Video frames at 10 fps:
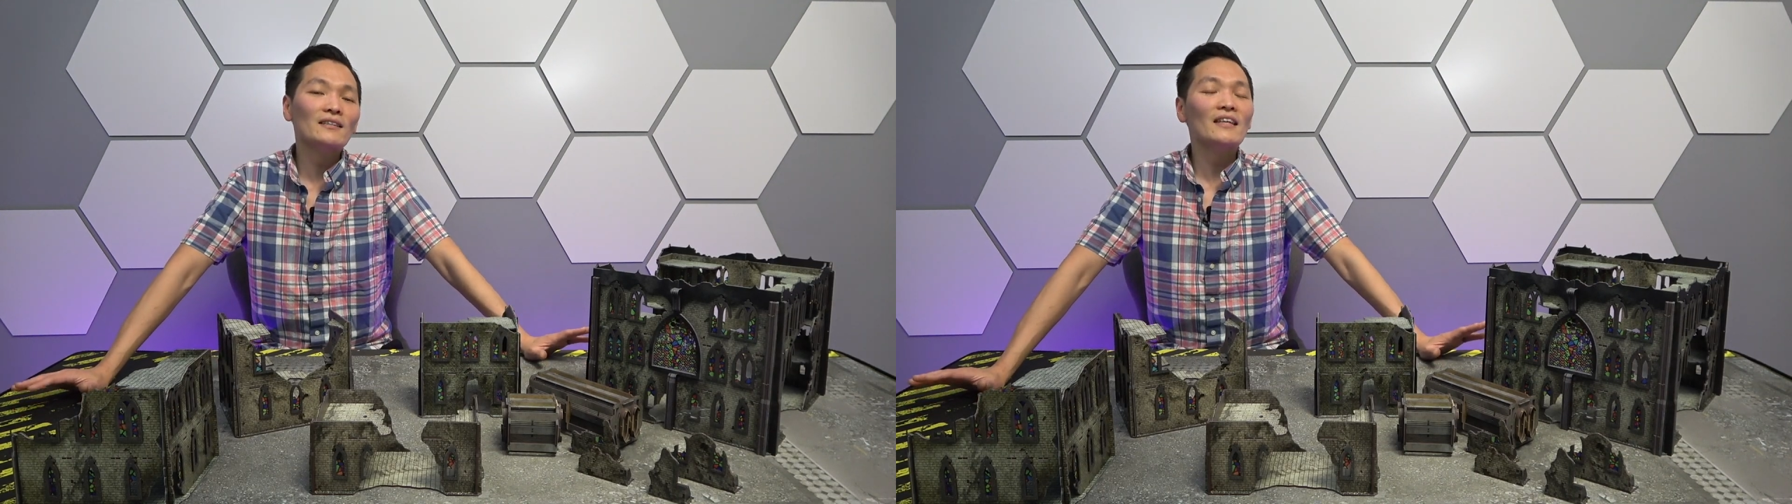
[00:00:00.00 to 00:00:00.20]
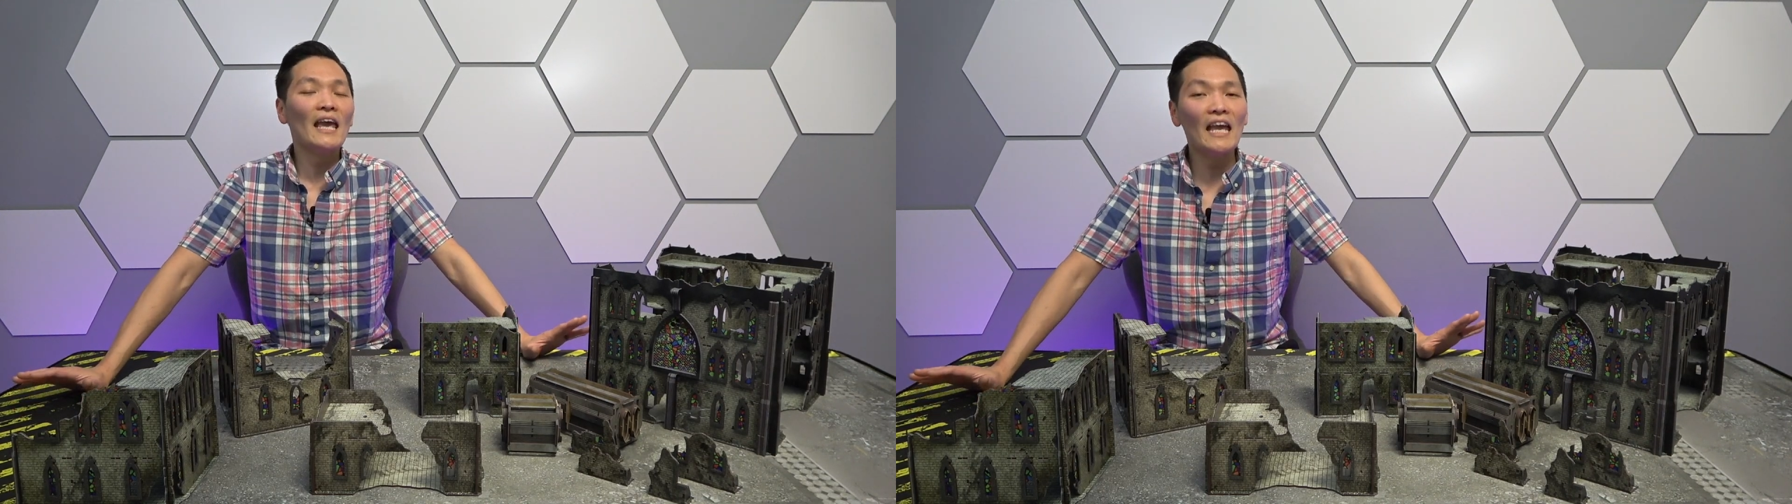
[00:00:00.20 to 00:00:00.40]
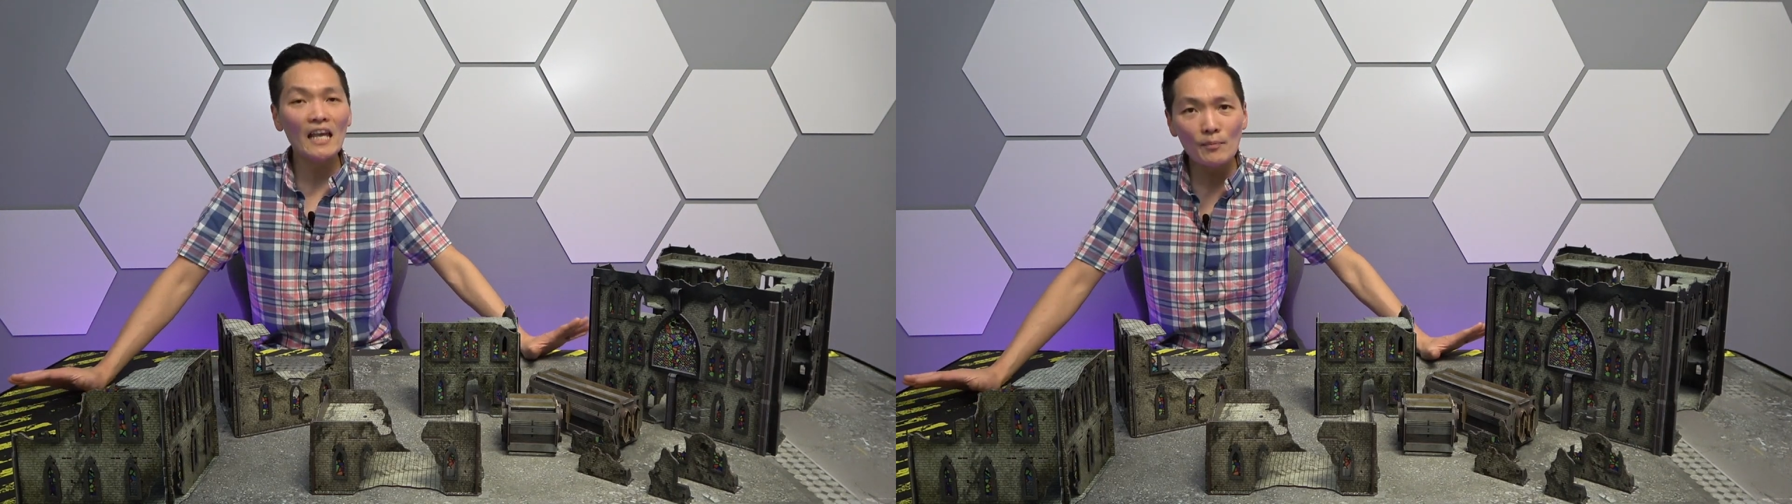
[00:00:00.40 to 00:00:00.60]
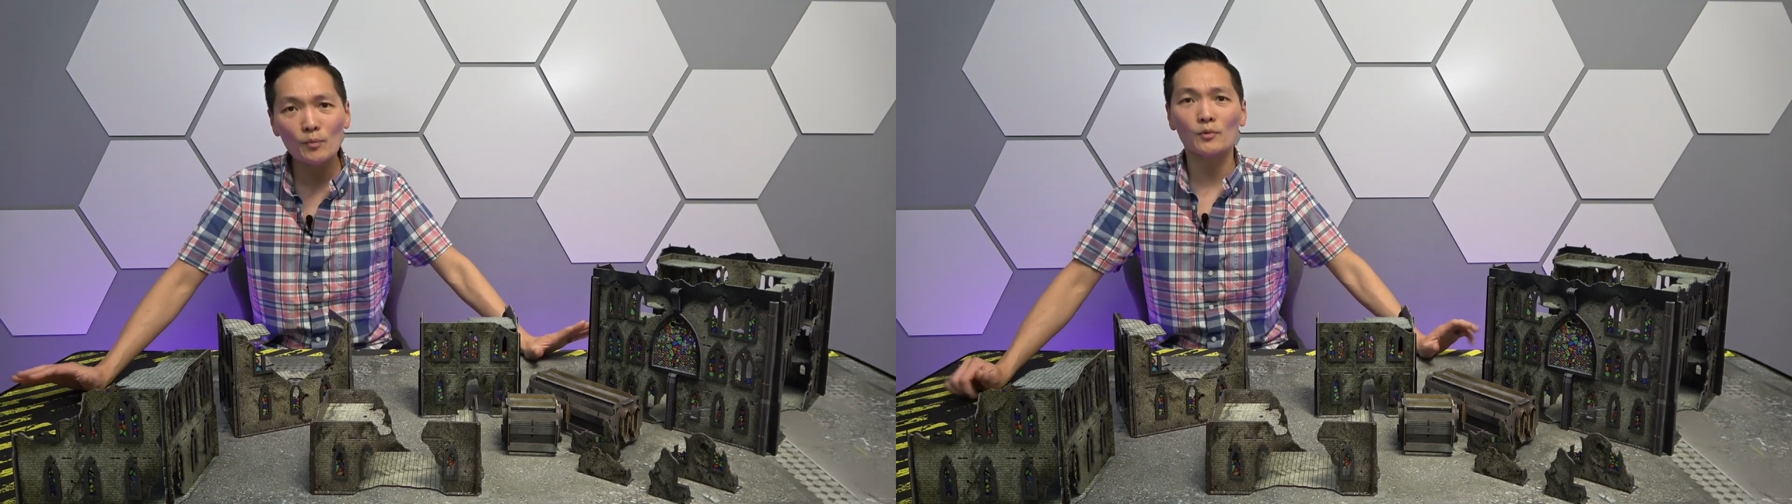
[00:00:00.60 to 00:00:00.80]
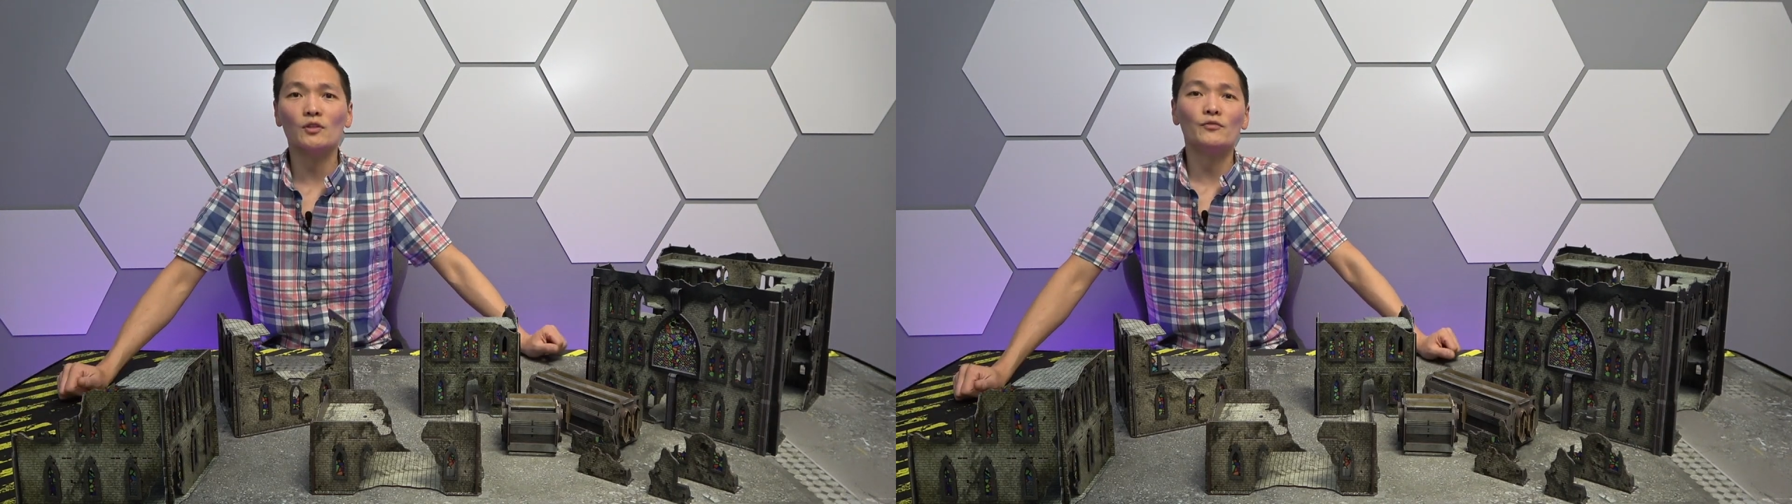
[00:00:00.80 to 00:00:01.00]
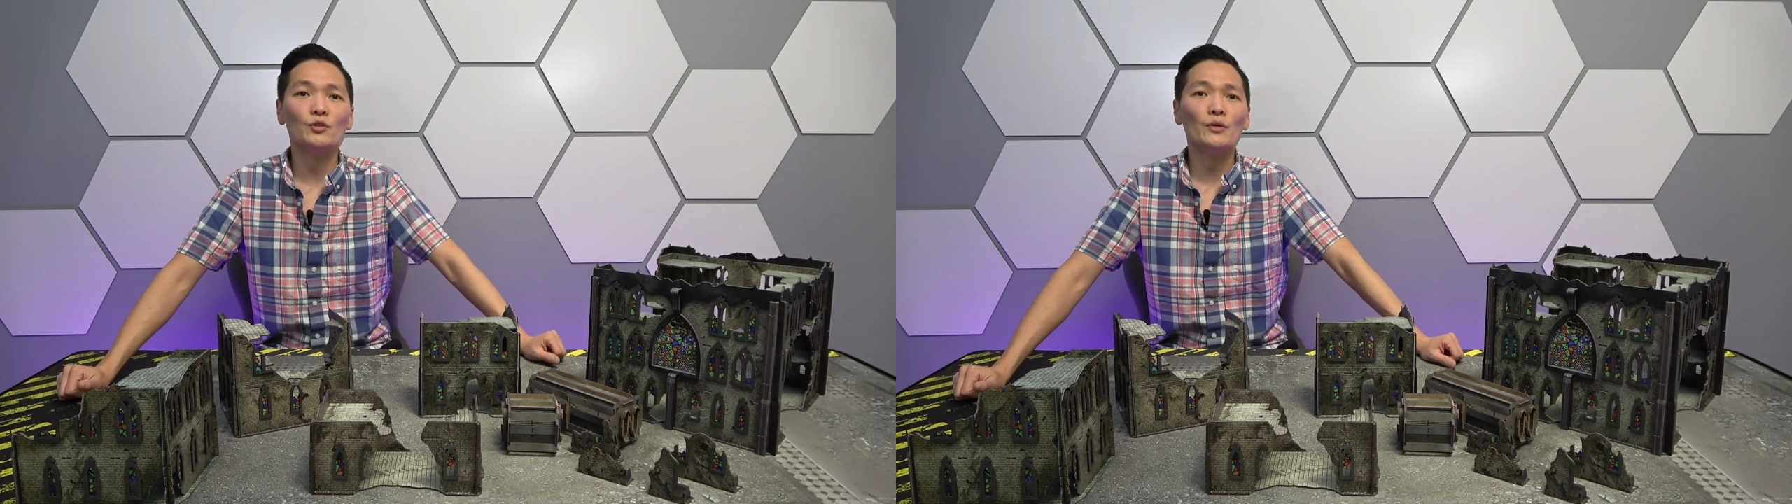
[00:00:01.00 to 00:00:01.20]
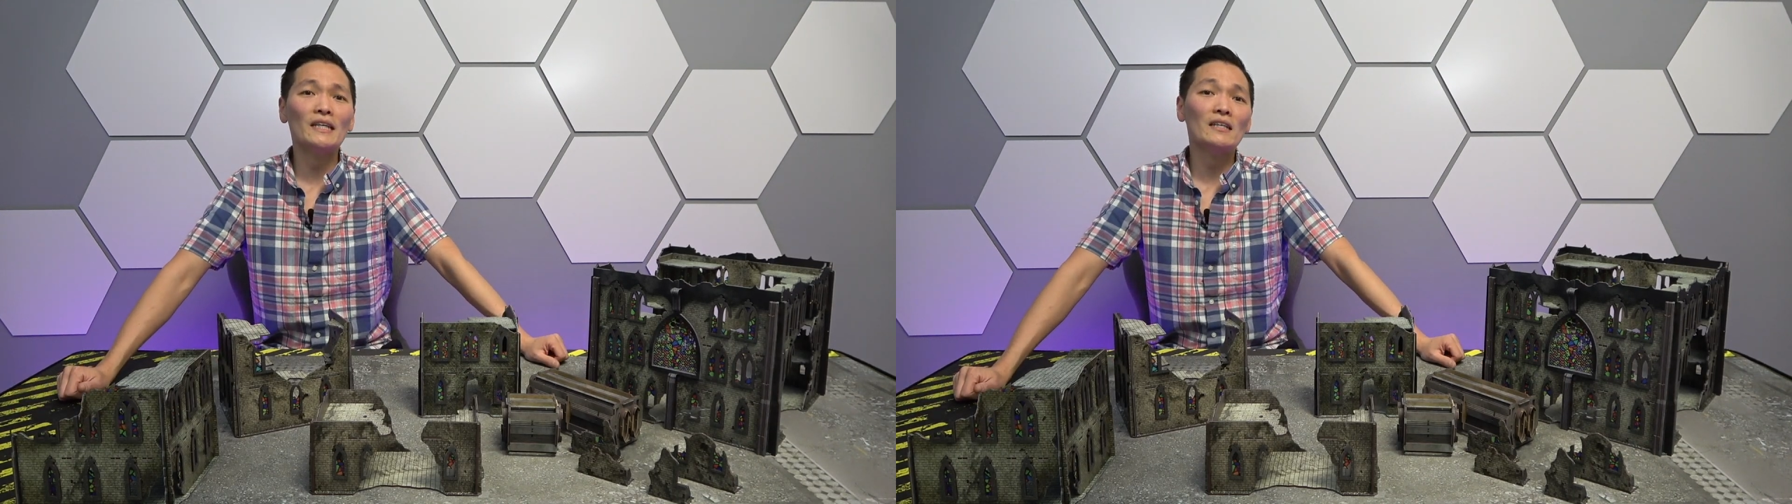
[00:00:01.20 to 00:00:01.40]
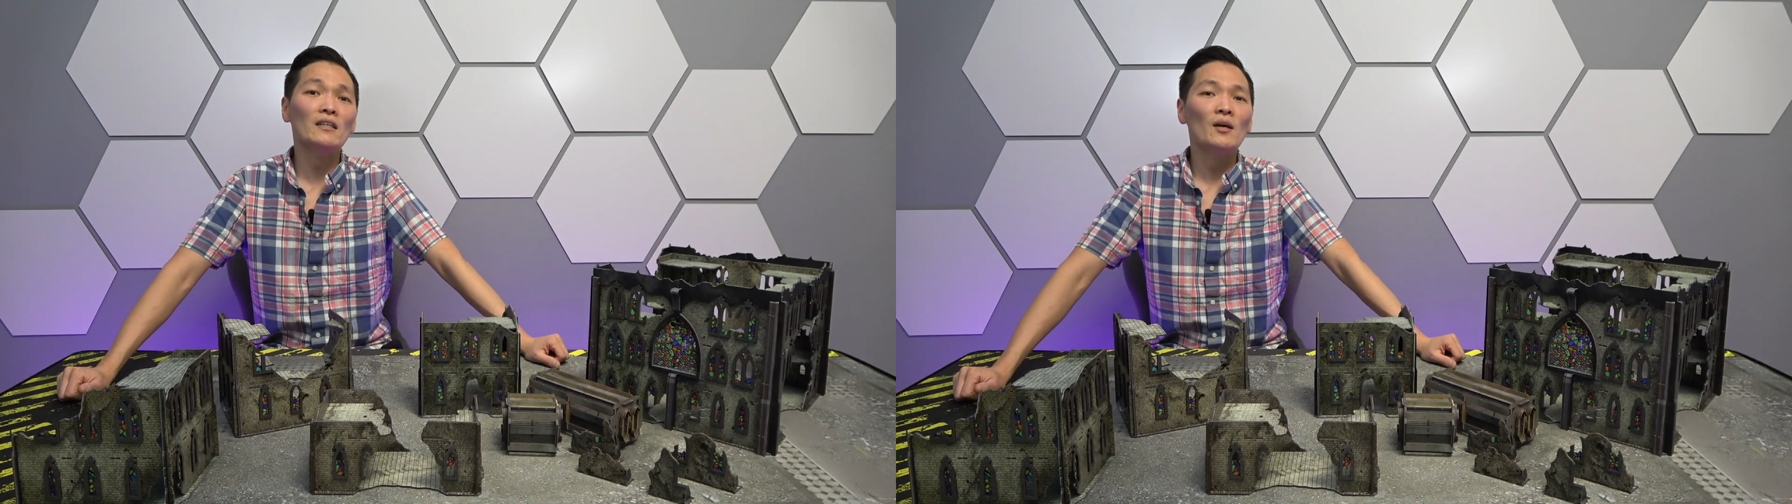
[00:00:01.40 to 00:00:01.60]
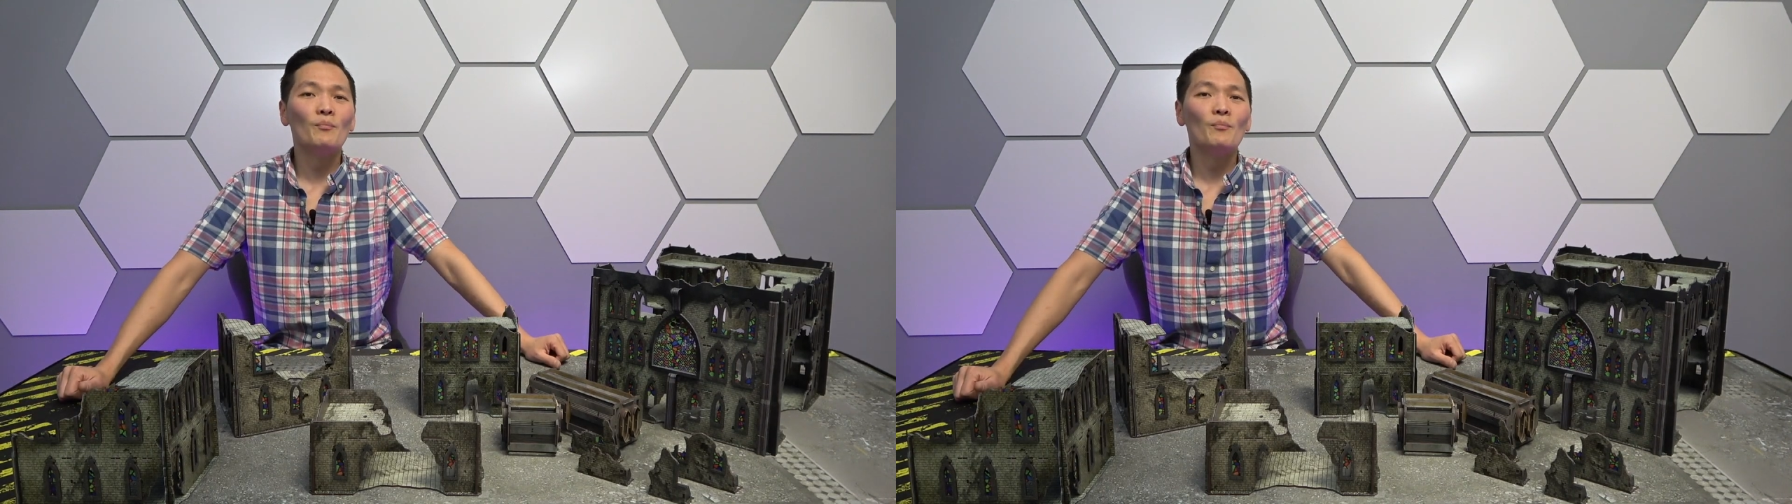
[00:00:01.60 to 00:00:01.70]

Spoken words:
capable of doing it,